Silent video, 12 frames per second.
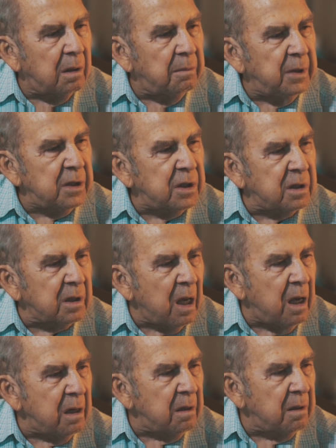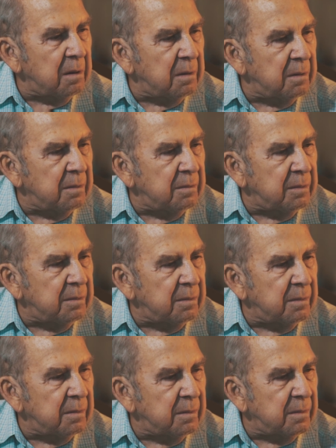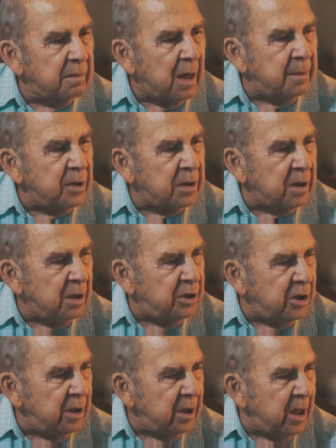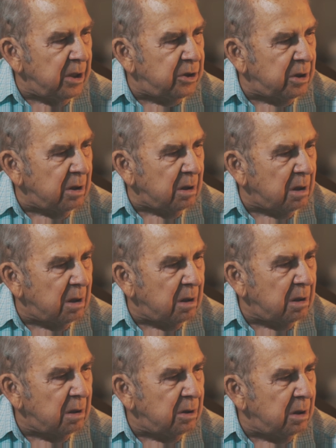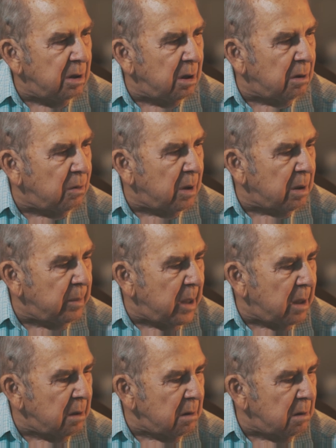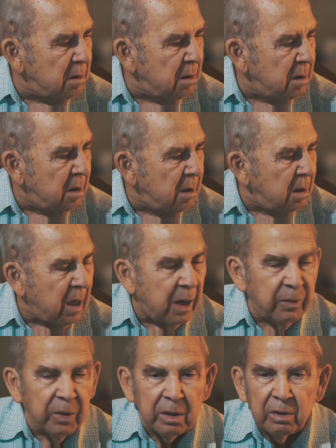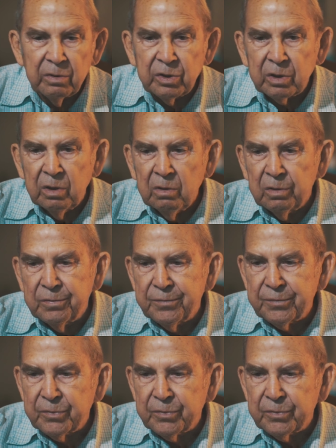Miss Scott, Mama said she needs you and you know what about. And I went on to school.